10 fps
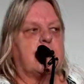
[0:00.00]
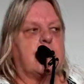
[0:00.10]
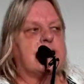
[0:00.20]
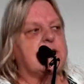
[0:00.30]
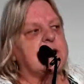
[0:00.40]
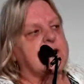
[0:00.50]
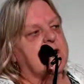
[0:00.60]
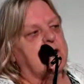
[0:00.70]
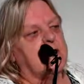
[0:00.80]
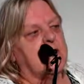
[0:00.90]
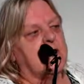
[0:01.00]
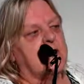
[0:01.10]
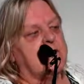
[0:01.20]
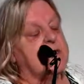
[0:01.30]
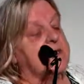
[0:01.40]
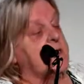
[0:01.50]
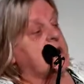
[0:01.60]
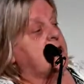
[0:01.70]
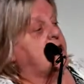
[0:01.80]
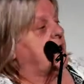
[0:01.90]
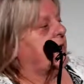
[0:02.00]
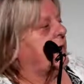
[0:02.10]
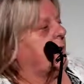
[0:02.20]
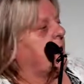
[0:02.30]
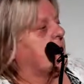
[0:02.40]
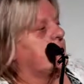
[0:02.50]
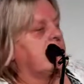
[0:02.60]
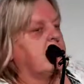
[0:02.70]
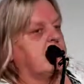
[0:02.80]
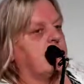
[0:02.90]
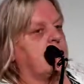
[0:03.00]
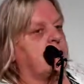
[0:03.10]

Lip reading: Is this something that we see in general practice?